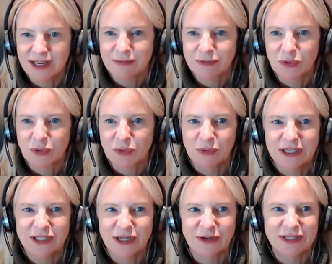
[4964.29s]
I'm sure we all need
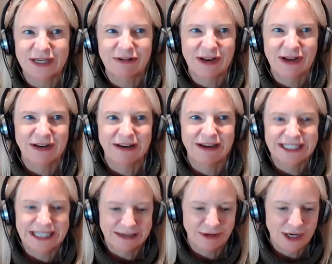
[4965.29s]
to go down, lie
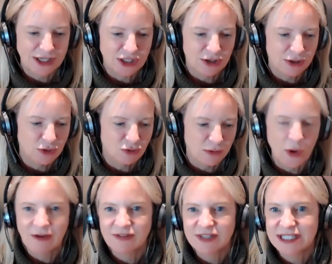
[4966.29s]
down in a darkened room or
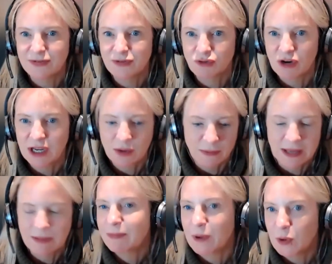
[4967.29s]
have a stiff drink, or
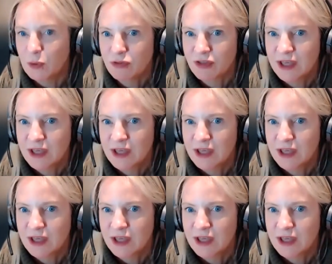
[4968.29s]
maybe both.